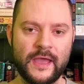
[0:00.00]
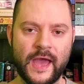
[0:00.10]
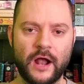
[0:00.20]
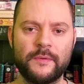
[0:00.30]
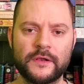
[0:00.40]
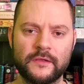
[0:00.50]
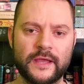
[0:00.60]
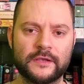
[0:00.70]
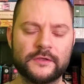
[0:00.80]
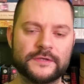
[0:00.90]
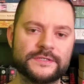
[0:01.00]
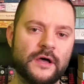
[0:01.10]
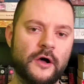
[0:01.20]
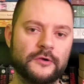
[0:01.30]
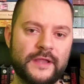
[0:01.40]
And I'll put a link to the
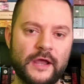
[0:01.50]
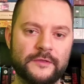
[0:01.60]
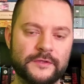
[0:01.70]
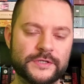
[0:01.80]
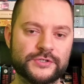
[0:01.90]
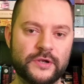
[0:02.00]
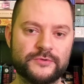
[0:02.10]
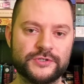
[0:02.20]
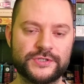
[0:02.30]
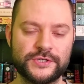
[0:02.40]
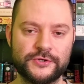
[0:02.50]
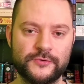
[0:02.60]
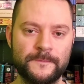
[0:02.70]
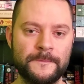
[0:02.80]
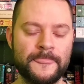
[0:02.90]
song down in the description too.